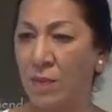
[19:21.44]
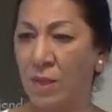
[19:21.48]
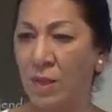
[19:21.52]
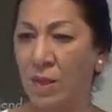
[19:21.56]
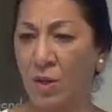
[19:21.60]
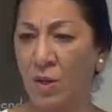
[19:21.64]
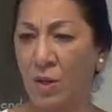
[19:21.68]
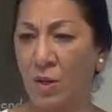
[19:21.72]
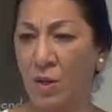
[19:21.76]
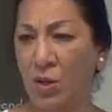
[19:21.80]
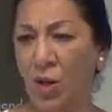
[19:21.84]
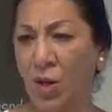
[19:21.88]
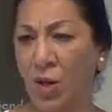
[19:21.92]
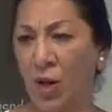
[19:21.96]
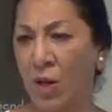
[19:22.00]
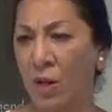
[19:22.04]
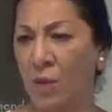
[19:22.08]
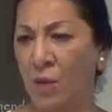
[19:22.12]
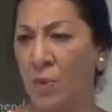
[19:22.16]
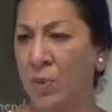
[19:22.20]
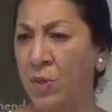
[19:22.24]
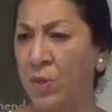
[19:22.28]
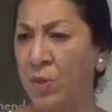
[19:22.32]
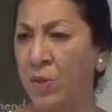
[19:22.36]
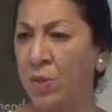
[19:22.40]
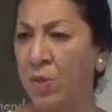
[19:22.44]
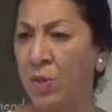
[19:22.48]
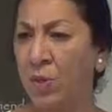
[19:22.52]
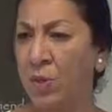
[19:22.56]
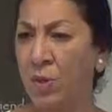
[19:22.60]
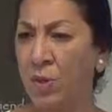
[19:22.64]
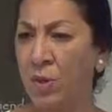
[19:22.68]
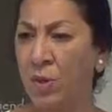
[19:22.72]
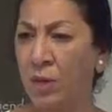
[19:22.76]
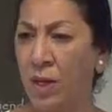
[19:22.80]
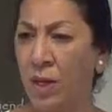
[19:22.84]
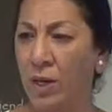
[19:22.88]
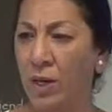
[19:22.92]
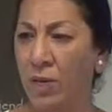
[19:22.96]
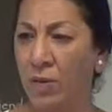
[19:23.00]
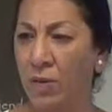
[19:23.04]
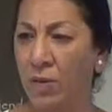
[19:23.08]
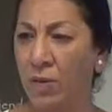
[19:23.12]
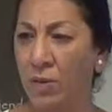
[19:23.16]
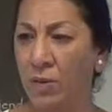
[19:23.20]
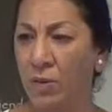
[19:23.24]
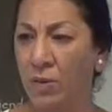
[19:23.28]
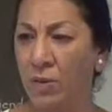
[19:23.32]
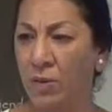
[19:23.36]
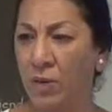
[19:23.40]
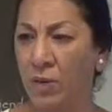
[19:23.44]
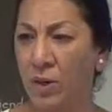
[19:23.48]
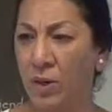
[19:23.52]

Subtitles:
You are pure and perfect.